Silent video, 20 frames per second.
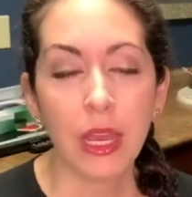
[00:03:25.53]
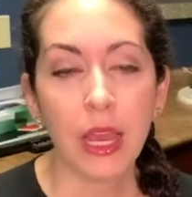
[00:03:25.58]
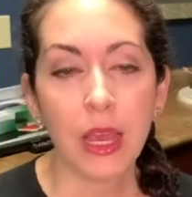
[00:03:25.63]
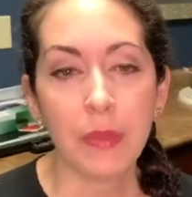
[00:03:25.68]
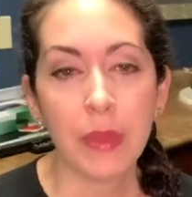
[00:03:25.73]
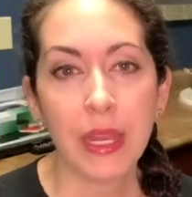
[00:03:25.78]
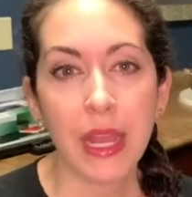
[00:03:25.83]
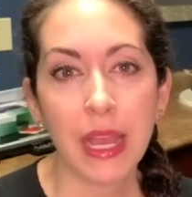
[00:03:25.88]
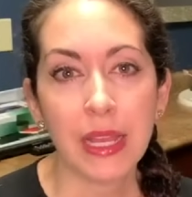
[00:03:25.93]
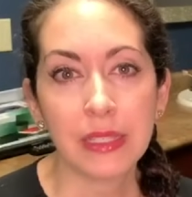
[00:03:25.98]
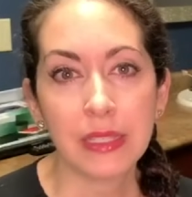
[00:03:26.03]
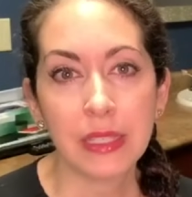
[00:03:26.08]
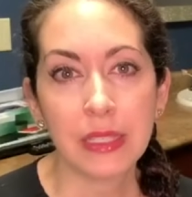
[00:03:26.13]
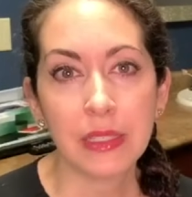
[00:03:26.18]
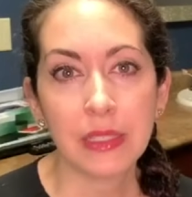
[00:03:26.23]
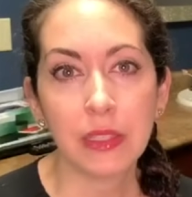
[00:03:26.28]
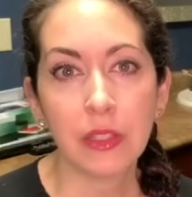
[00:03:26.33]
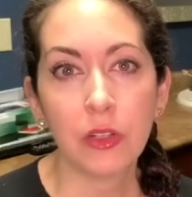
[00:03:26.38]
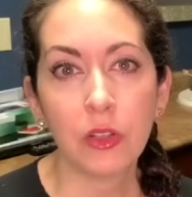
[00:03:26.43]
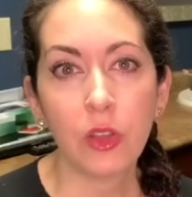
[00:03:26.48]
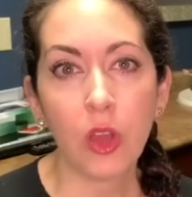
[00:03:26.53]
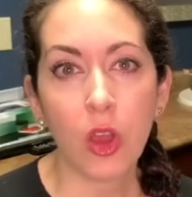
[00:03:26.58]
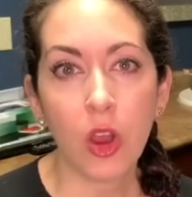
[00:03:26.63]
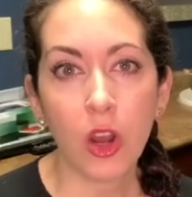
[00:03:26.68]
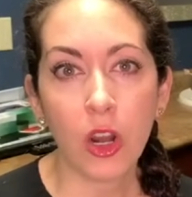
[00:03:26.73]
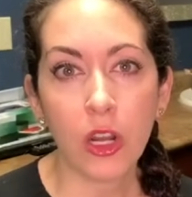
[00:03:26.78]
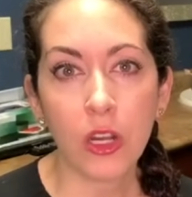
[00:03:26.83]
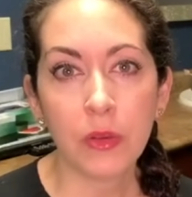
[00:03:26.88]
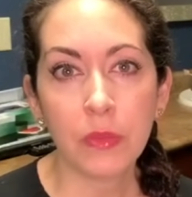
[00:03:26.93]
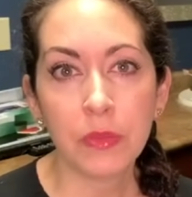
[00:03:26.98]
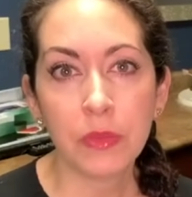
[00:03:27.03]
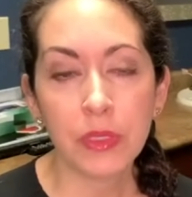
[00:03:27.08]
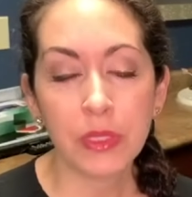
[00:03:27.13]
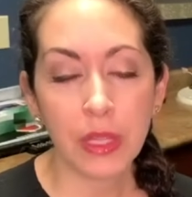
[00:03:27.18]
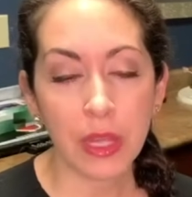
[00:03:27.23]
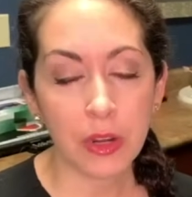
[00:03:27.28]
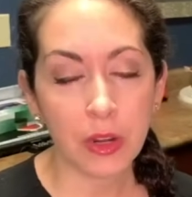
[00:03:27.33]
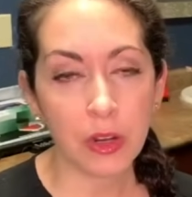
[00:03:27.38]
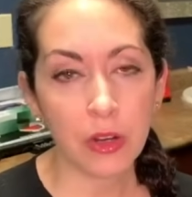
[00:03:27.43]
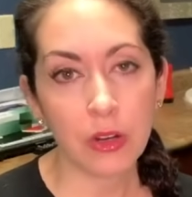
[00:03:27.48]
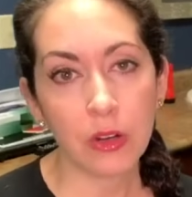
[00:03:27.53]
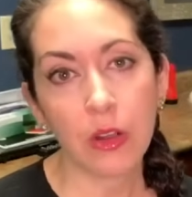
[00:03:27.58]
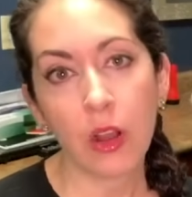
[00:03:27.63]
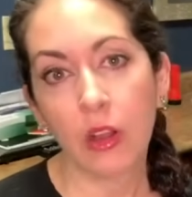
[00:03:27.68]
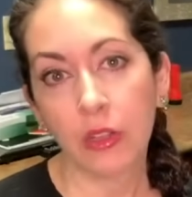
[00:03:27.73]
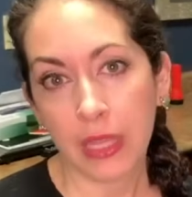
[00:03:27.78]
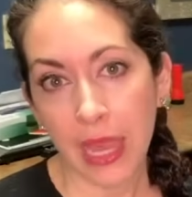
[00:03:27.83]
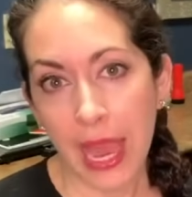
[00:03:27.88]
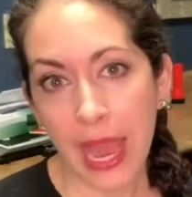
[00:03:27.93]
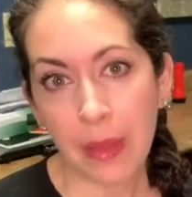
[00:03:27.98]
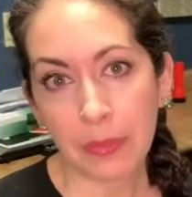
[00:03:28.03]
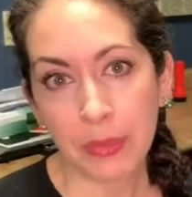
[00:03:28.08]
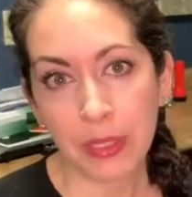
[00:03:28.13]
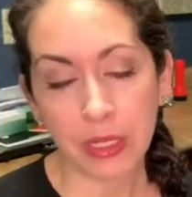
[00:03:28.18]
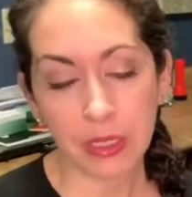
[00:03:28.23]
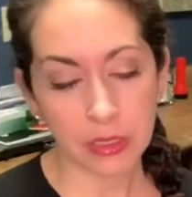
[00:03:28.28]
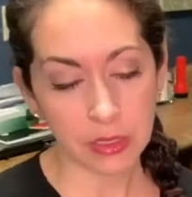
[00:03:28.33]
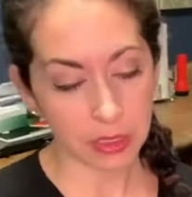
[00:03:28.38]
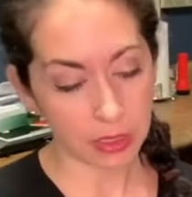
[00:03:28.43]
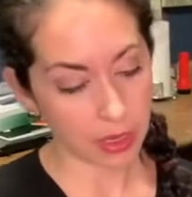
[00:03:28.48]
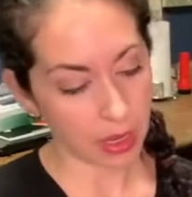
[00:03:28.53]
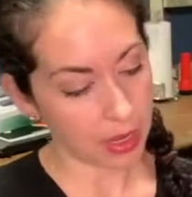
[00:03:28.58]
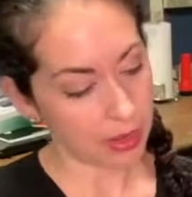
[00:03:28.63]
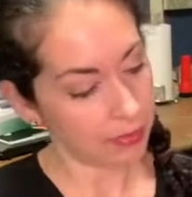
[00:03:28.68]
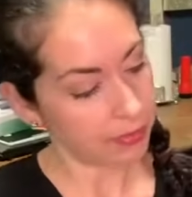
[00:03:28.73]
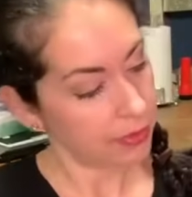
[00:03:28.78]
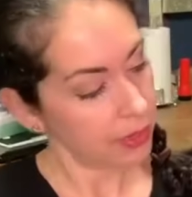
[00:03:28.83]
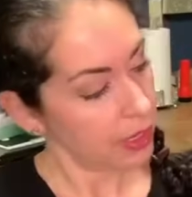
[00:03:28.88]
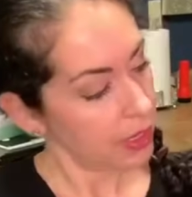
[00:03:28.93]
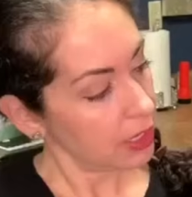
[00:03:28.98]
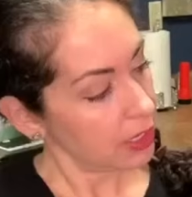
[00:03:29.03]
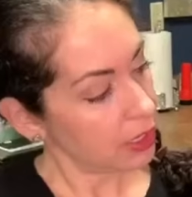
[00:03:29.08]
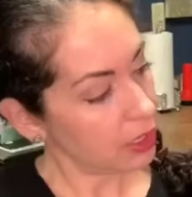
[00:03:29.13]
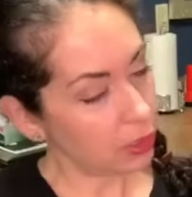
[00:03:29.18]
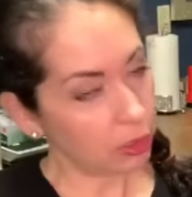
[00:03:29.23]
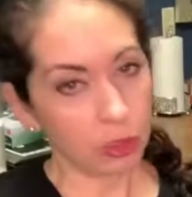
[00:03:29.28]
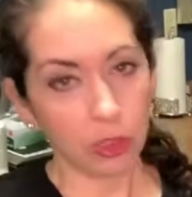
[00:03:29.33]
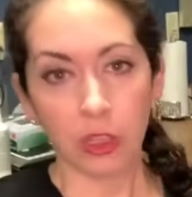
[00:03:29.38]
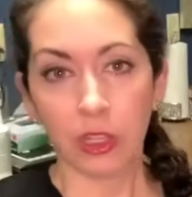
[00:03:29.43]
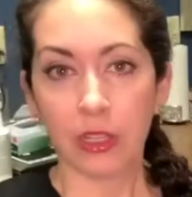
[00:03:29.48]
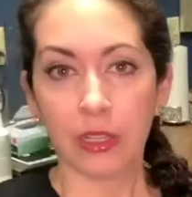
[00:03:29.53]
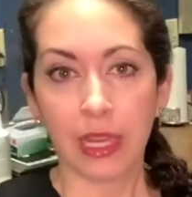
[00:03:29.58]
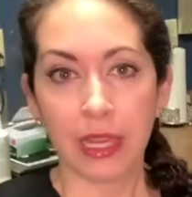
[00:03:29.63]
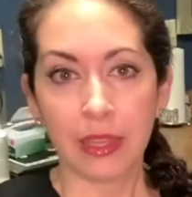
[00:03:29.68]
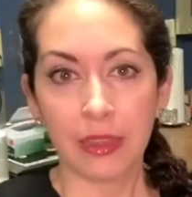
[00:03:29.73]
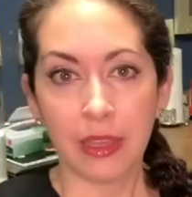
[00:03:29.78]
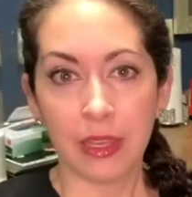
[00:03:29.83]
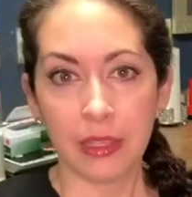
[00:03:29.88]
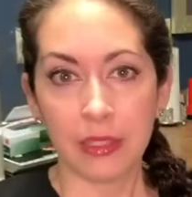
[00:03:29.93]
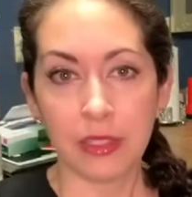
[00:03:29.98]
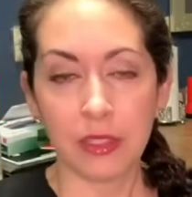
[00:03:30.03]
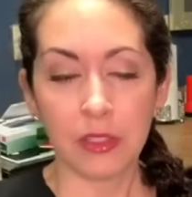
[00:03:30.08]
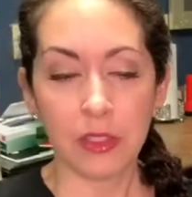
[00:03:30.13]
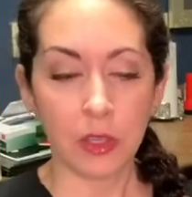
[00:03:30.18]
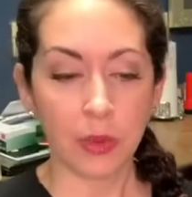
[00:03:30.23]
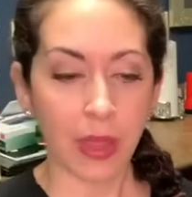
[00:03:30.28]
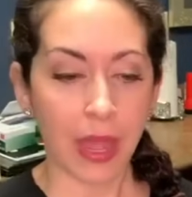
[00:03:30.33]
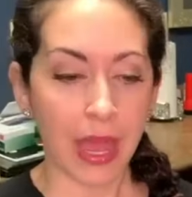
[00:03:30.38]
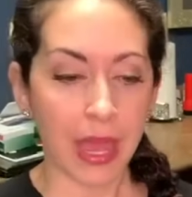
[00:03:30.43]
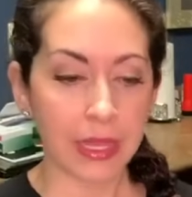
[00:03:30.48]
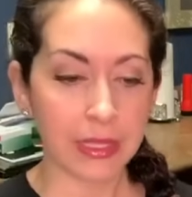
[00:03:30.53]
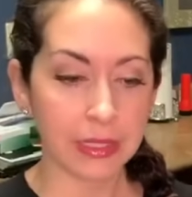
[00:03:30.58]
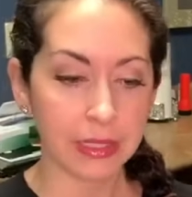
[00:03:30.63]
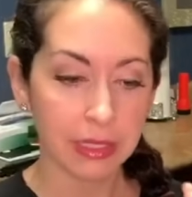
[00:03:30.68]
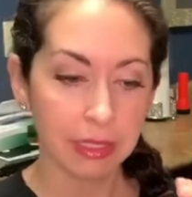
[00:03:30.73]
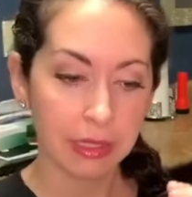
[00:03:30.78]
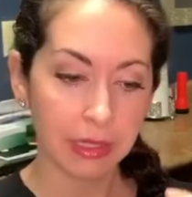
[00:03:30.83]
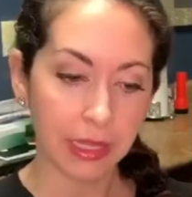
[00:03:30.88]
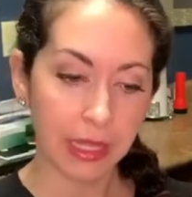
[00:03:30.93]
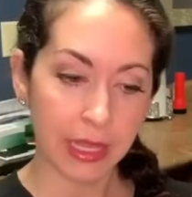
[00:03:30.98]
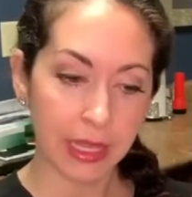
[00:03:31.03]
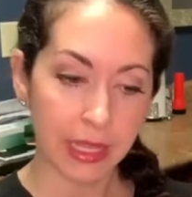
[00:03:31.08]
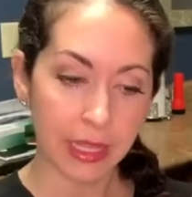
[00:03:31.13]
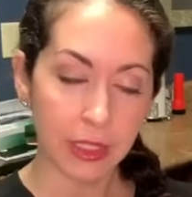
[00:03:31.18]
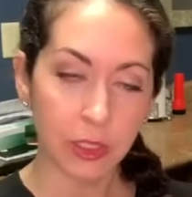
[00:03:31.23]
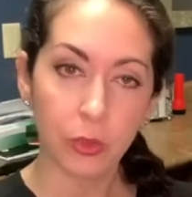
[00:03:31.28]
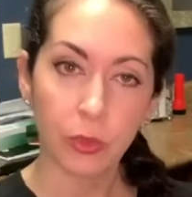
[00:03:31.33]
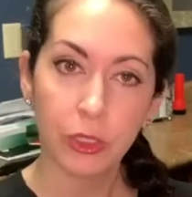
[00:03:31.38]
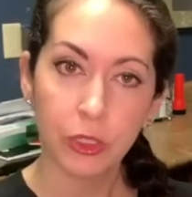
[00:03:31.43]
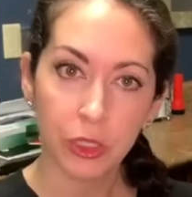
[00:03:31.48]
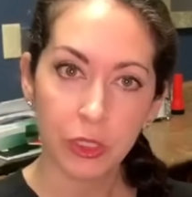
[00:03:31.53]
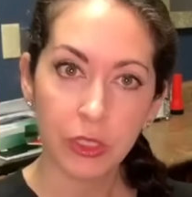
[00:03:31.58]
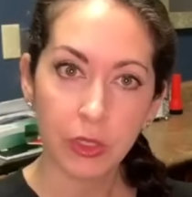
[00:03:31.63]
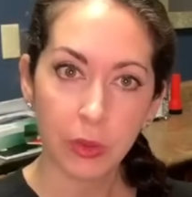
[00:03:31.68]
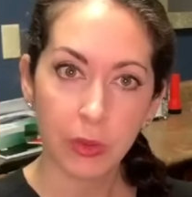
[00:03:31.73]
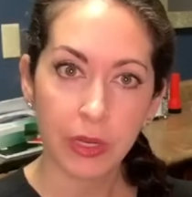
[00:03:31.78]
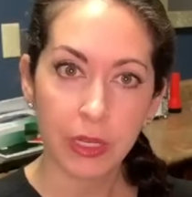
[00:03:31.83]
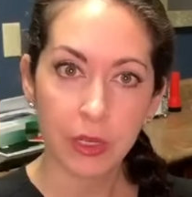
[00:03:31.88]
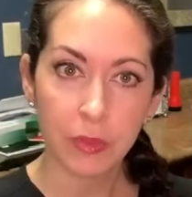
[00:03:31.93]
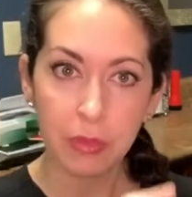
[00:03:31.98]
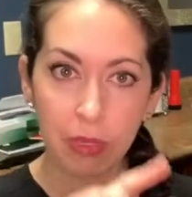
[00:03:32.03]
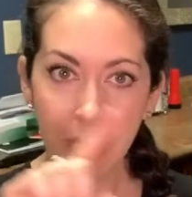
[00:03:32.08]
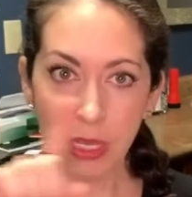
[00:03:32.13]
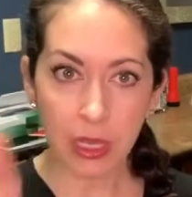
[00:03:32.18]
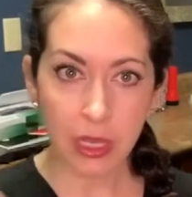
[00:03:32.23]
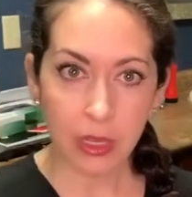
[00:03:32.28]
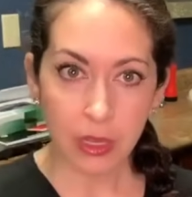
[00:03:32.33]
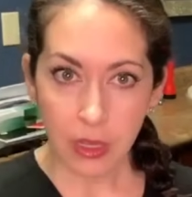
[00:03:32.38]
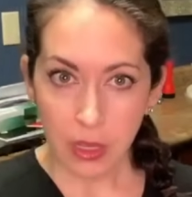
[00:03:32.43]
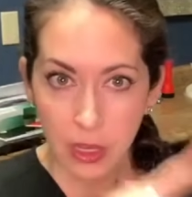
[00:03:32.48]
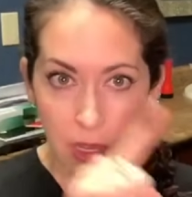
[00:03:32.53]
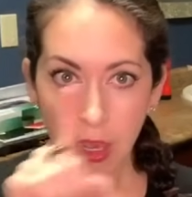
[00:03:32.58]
It has these little arms that are called haptics that kind of, look like this. And so as the lens, which is going to be,